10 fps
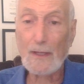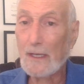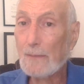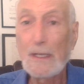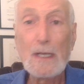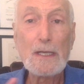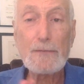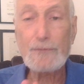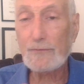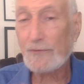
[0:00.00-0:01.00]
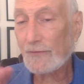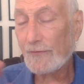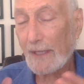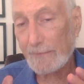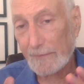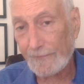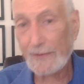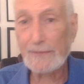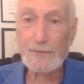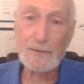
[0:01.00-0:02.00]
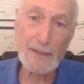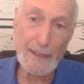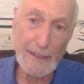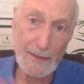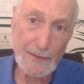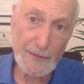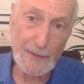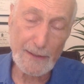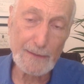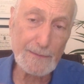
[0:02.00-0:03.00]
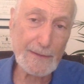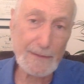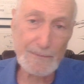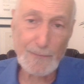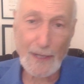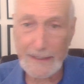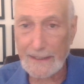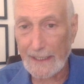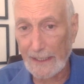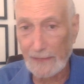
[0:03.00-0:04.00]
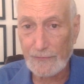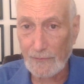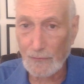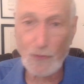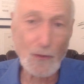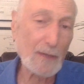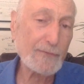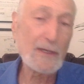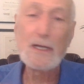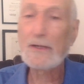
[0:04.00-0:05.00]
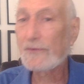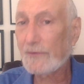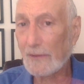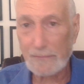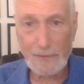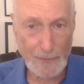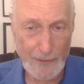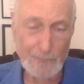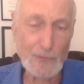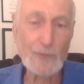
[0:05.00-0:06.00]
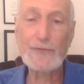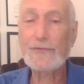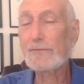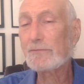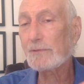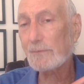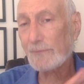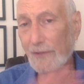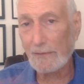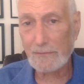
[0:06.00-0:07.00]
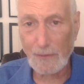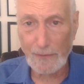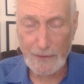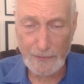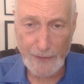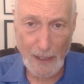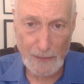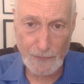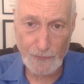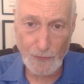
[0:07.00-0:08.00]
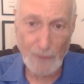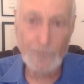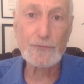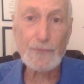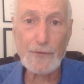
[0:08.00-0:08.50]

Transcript: Um, if you just have a fever and, uh, and body aches, a little cough, don't go to the emergency room. Don't go to your doctor's office.